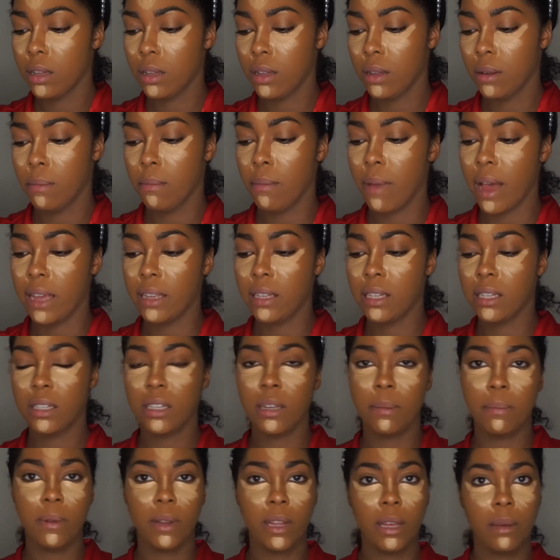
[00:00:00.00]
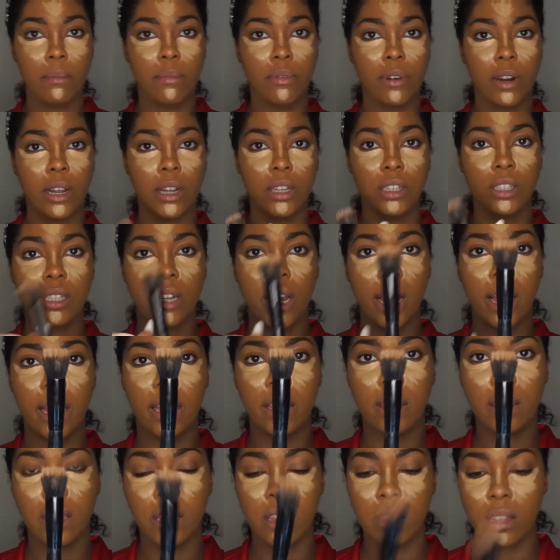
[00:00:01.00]
my stippling brush.
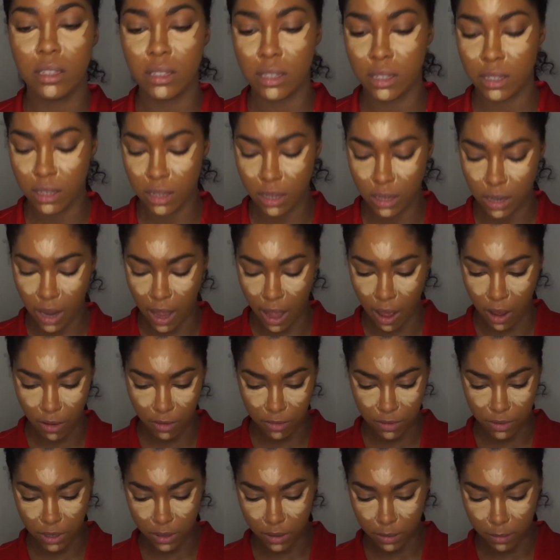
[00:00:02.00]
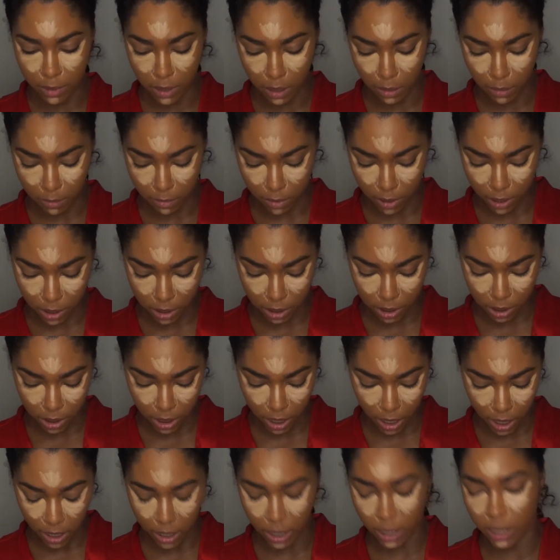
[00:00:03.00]
I think this is an e.l.f. stippling brush.
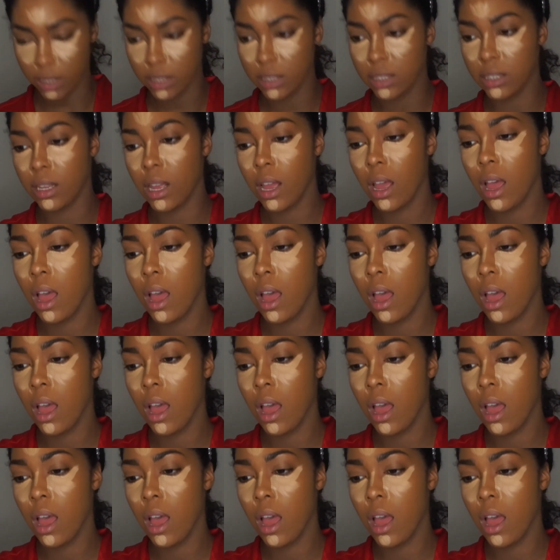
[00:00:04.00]
Yeah, it is.